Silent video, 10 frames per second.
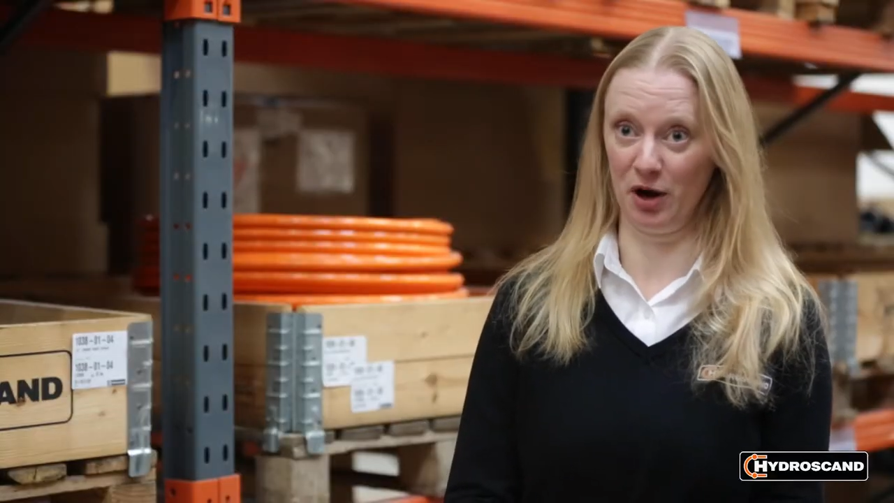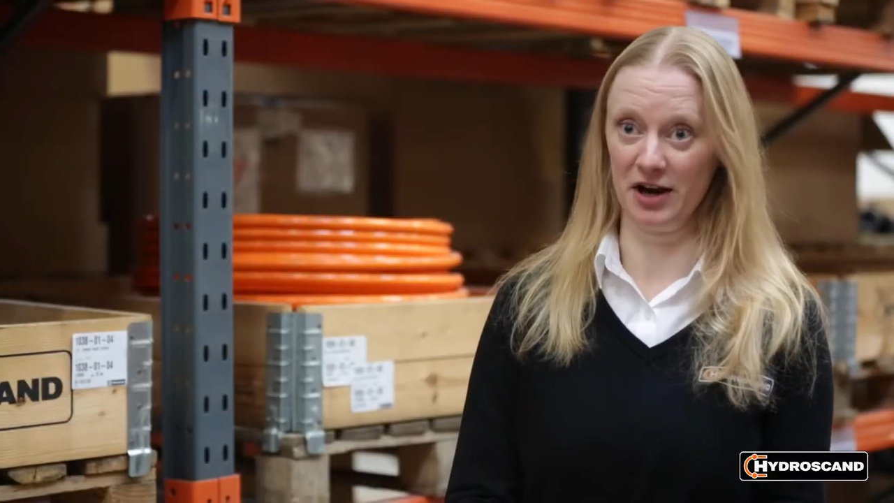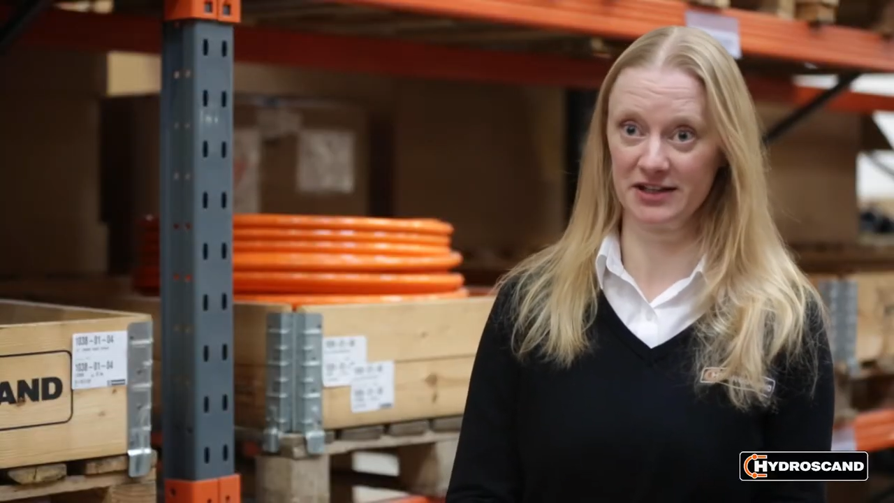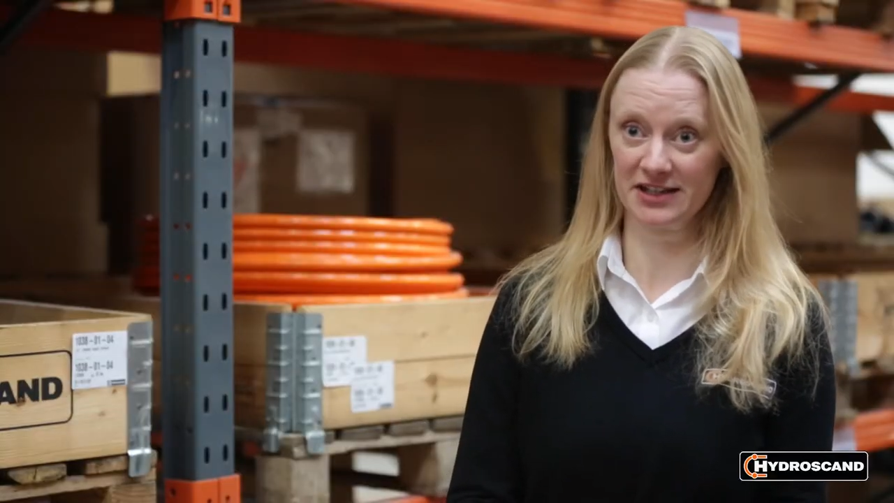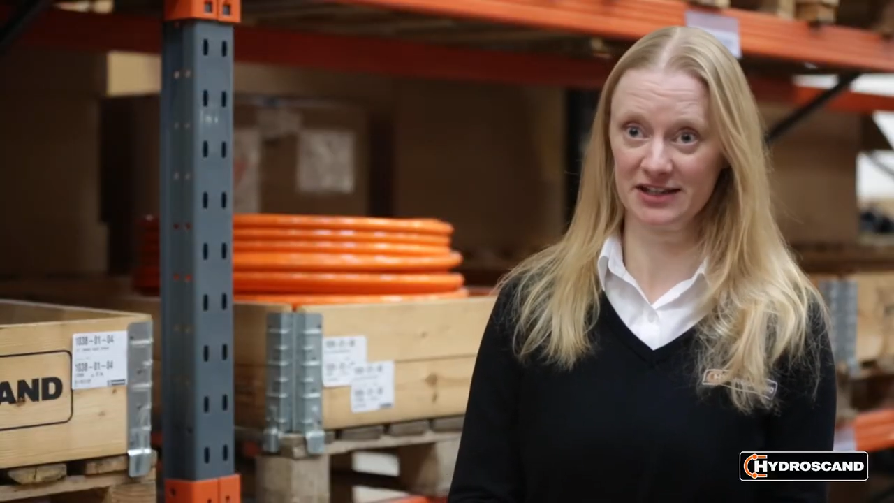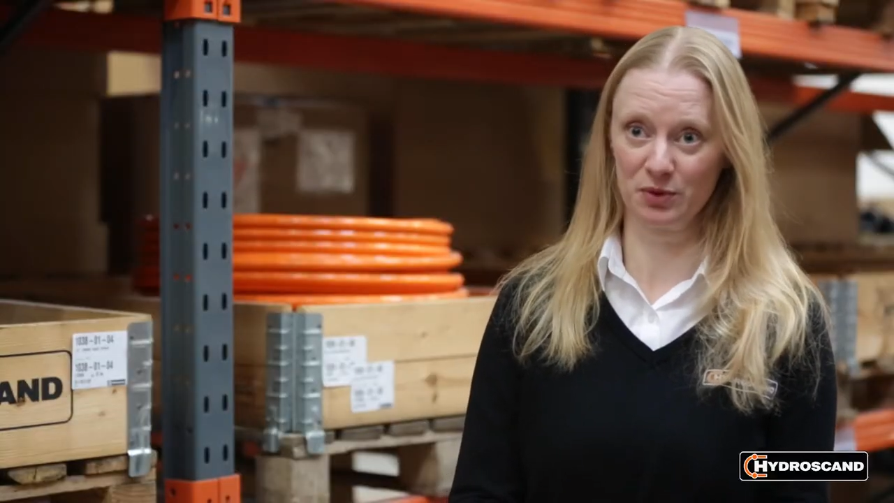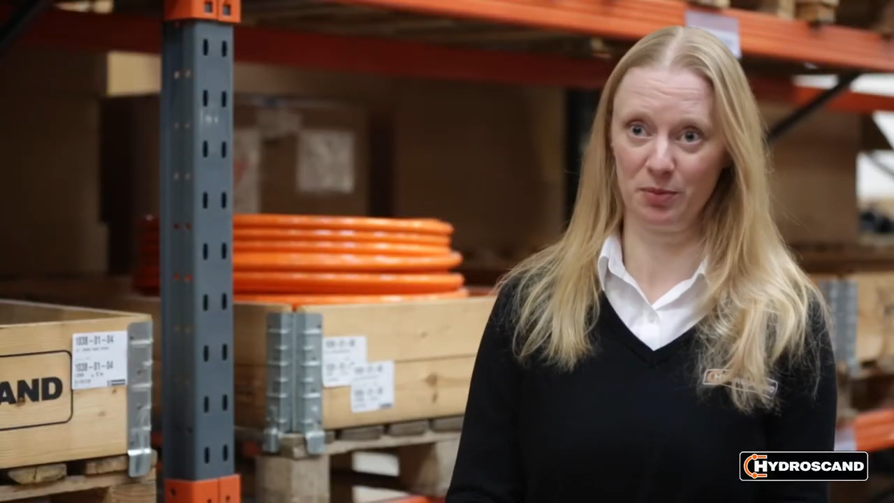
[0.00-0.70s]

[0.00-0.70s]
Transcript: prices.